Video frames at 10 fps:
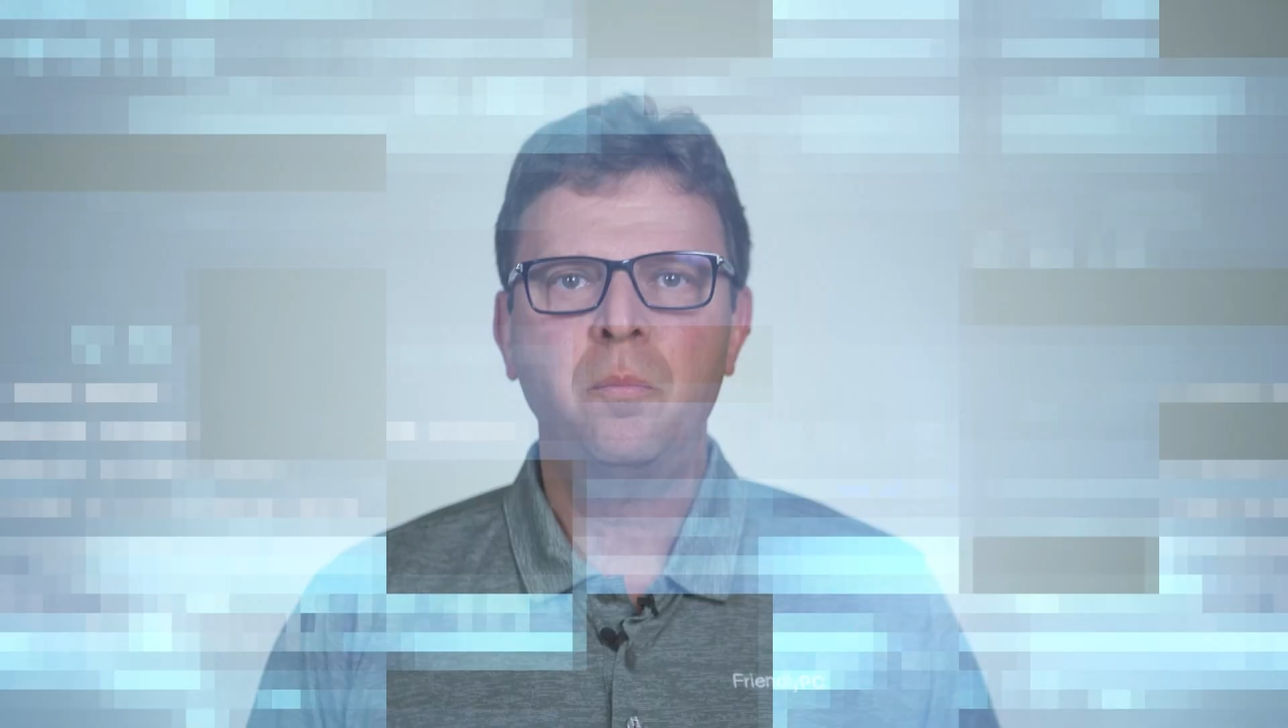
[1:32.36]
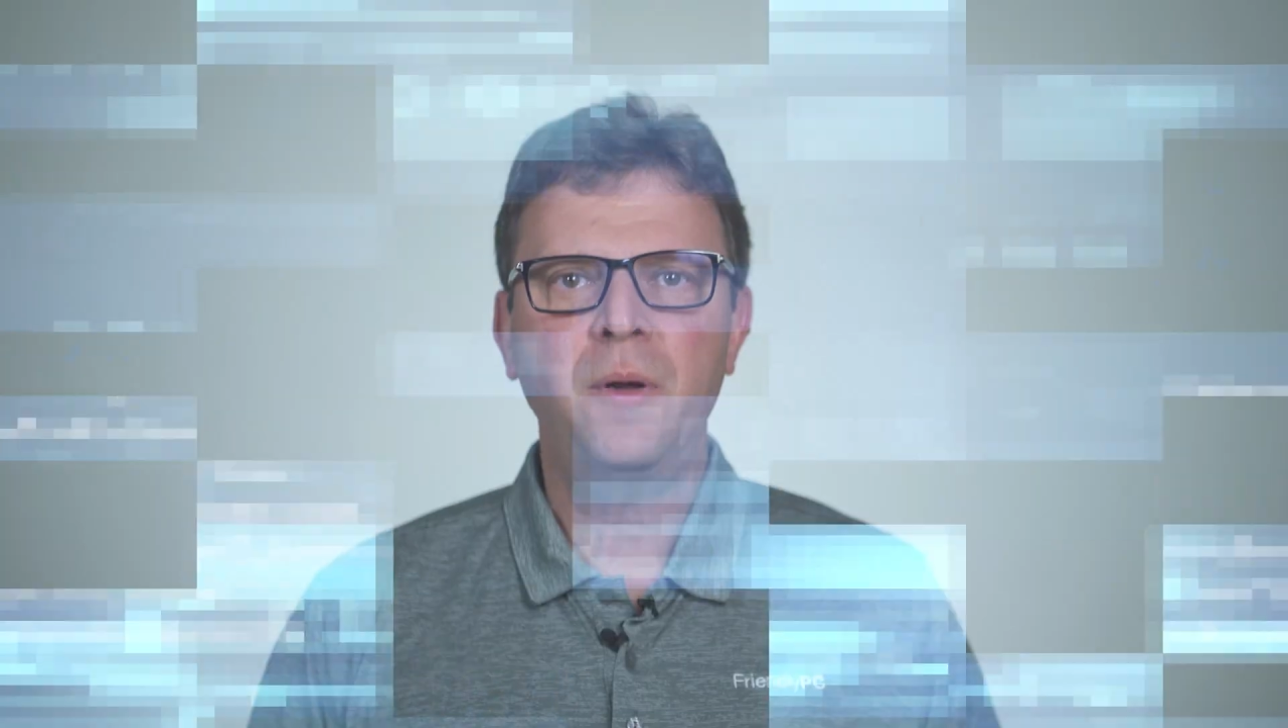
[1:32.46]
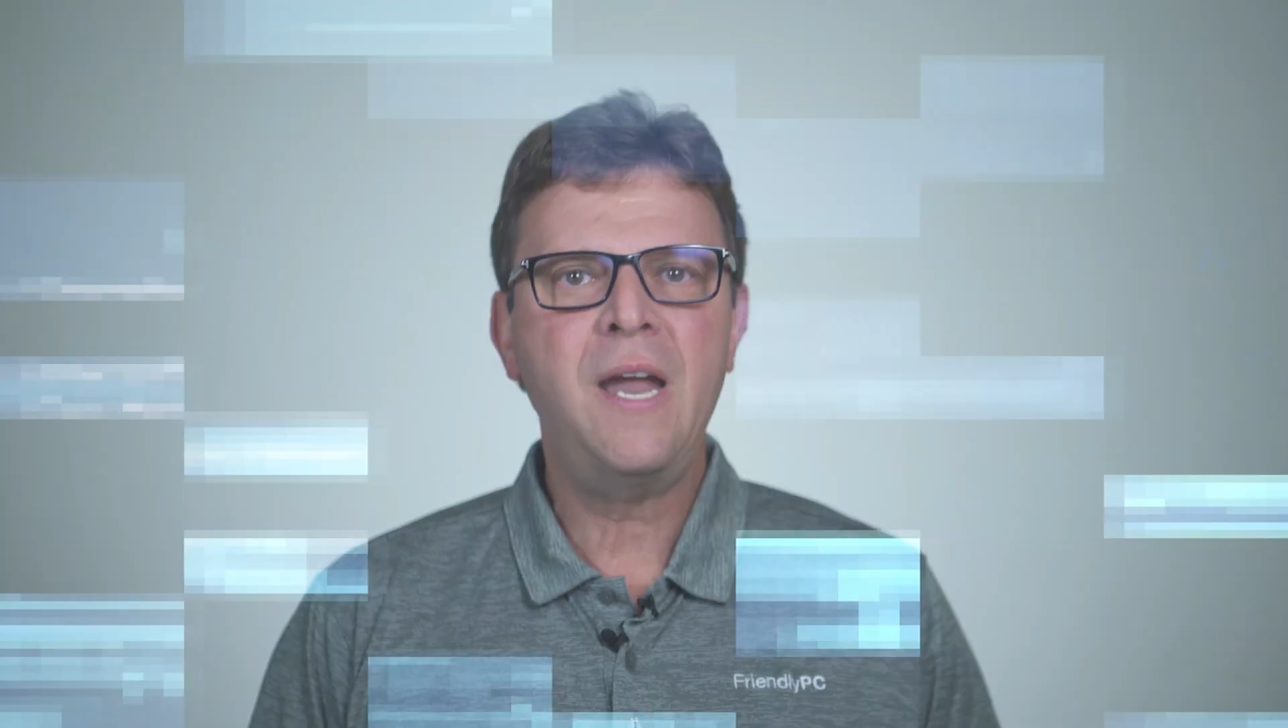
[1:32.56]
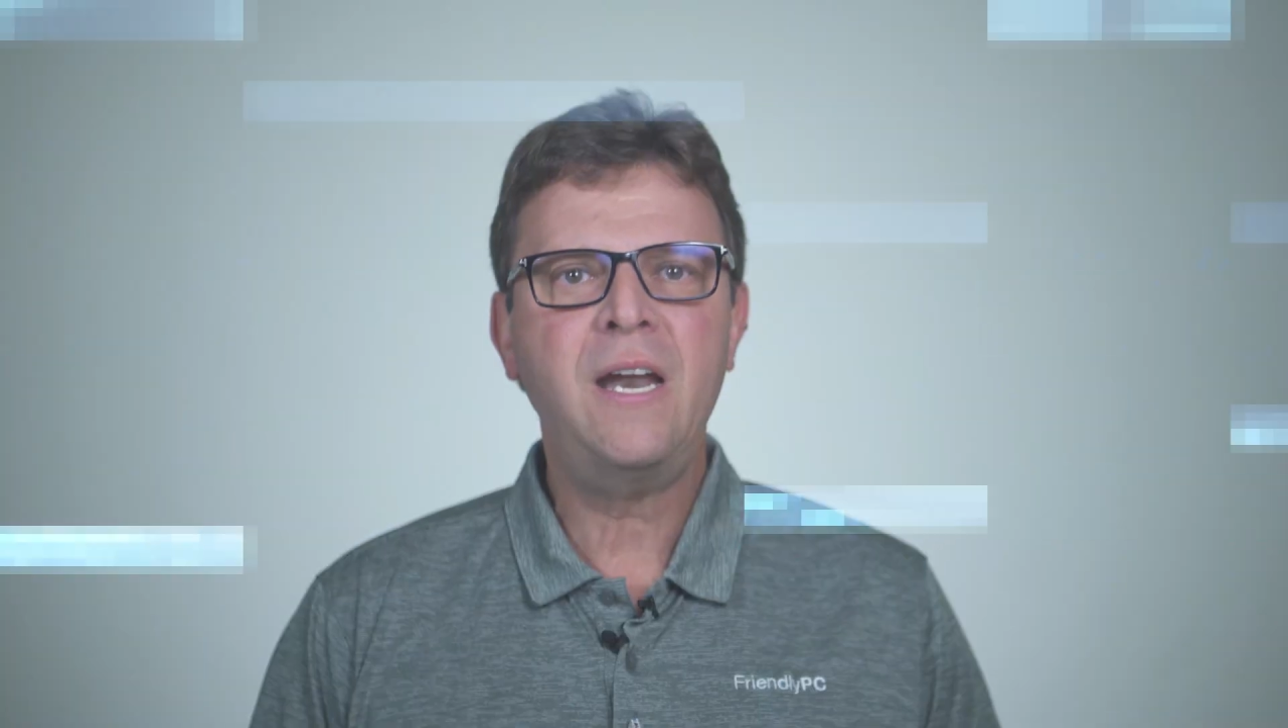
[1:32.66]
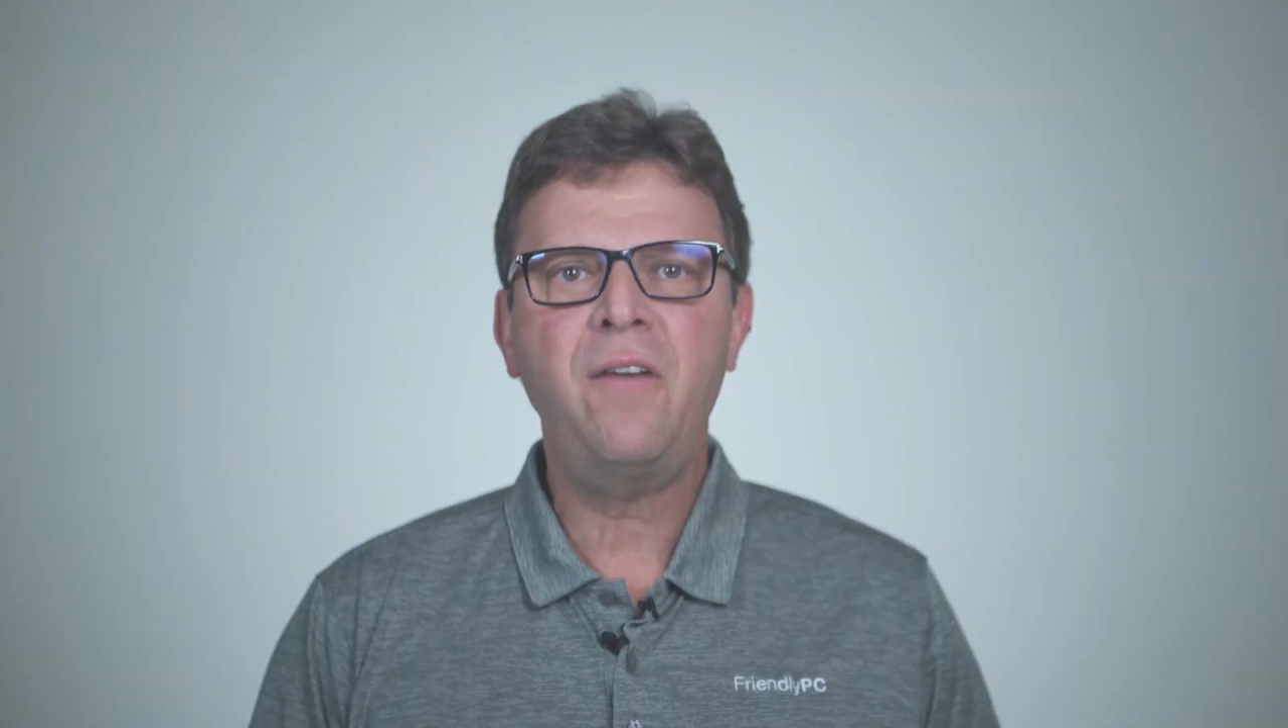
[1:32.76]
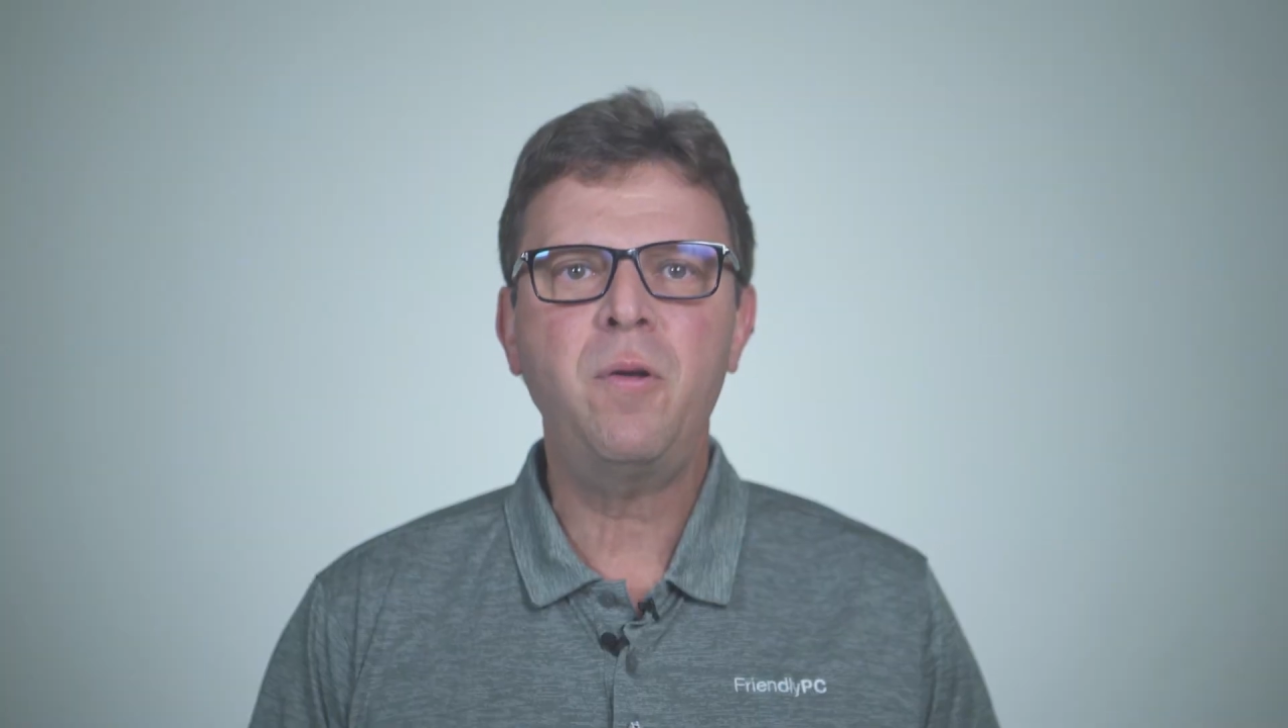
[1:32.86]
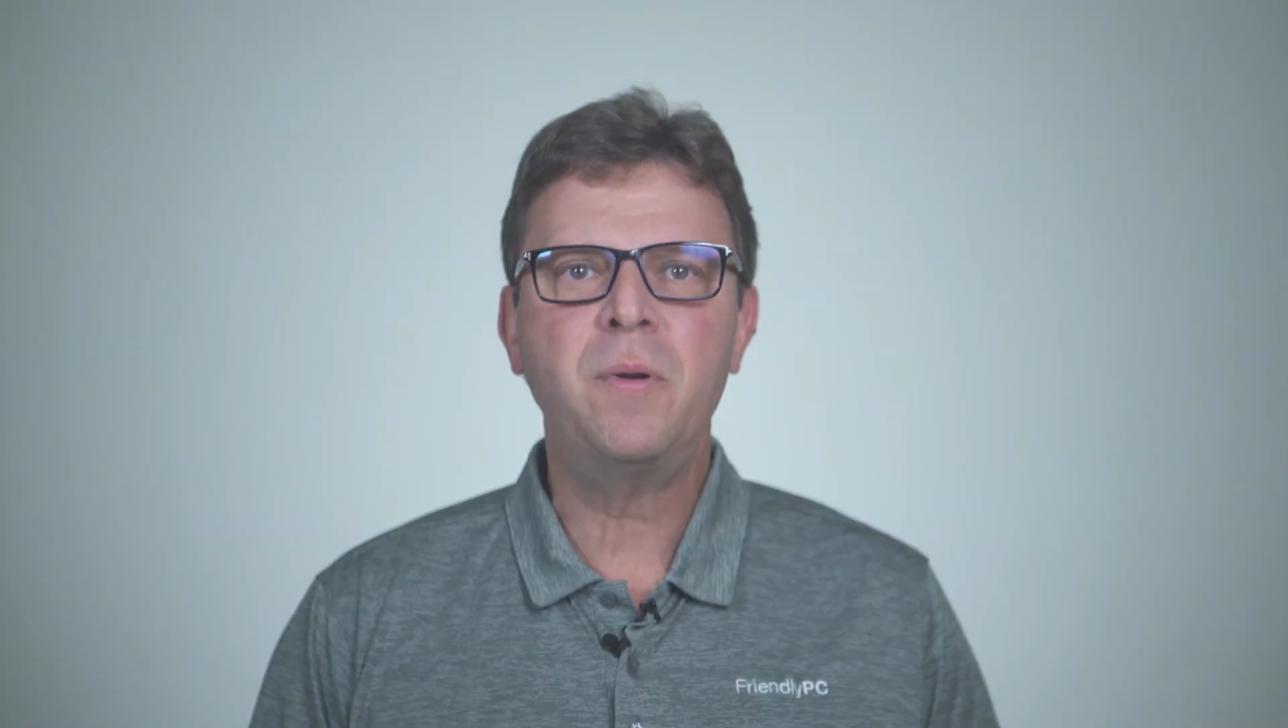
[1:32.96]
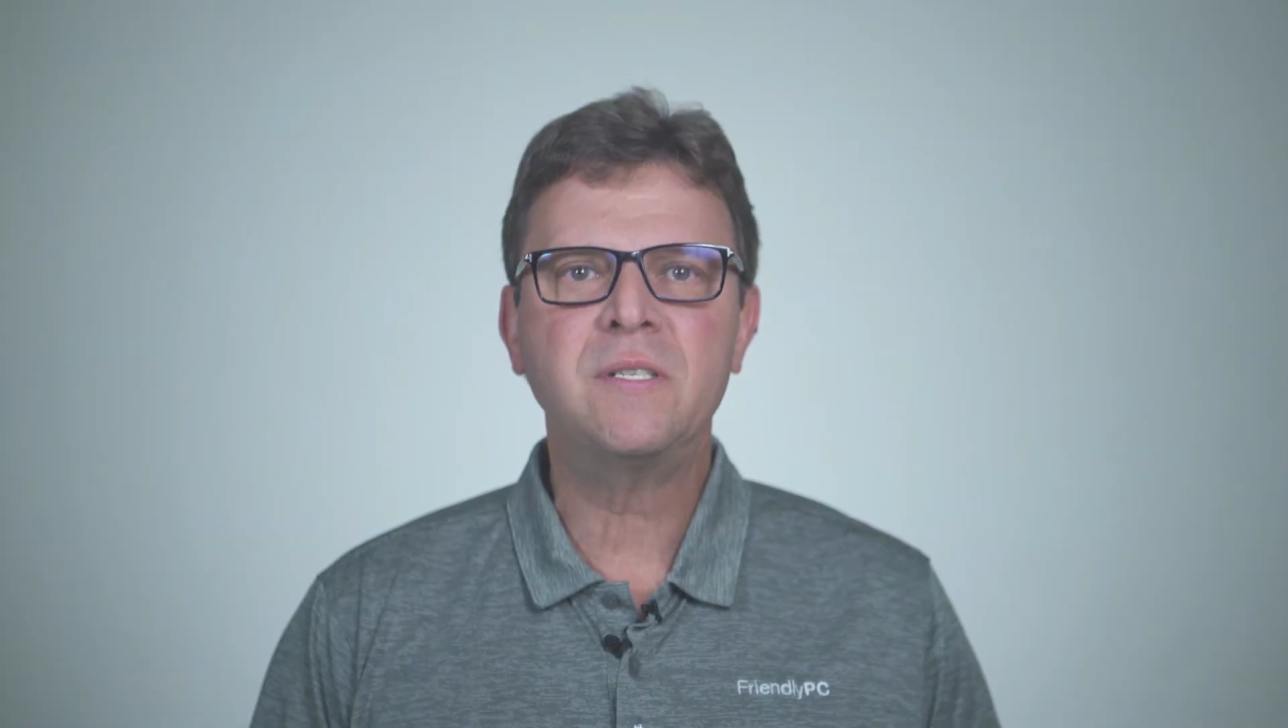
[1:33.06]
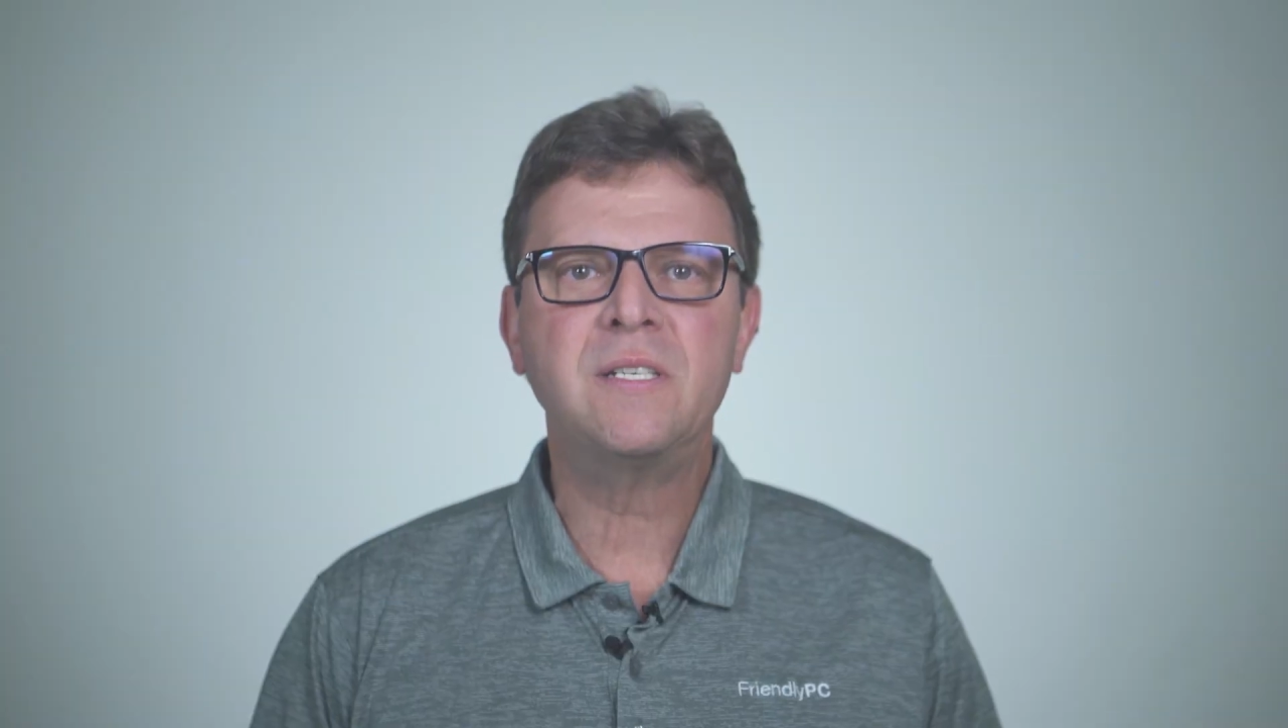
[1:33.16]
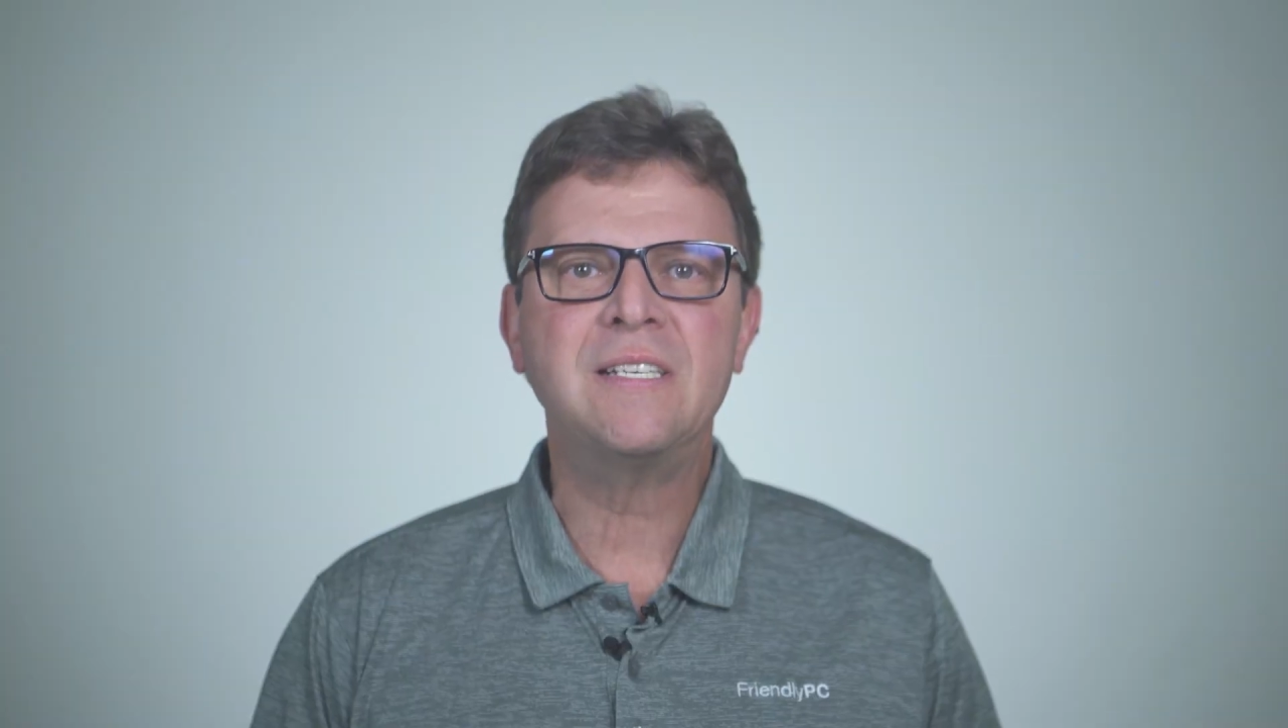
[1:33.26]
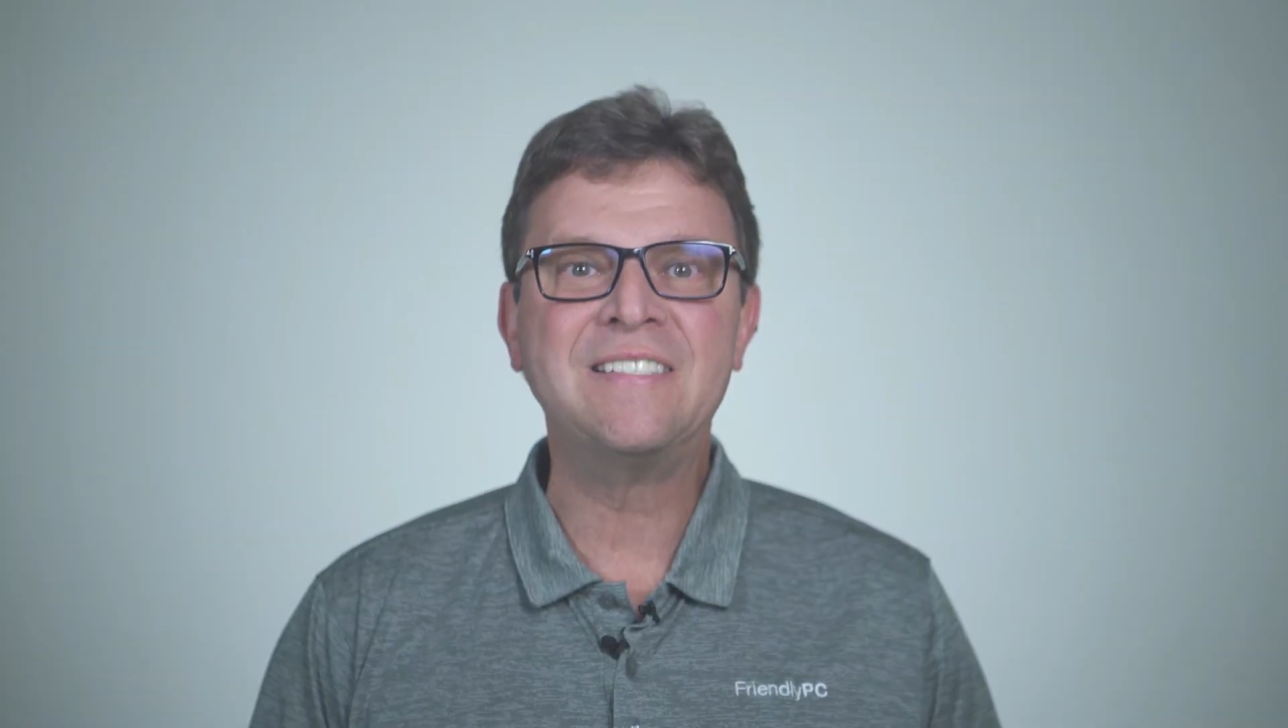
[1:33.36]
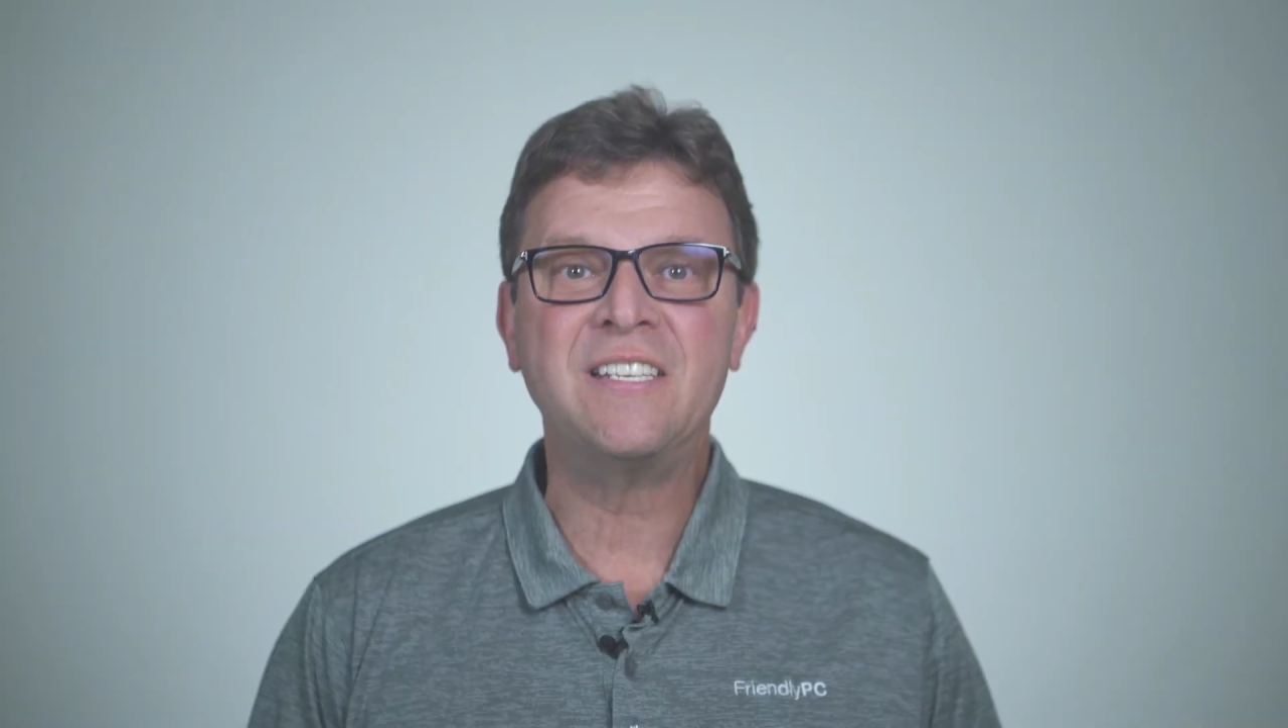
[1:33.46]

But not every business is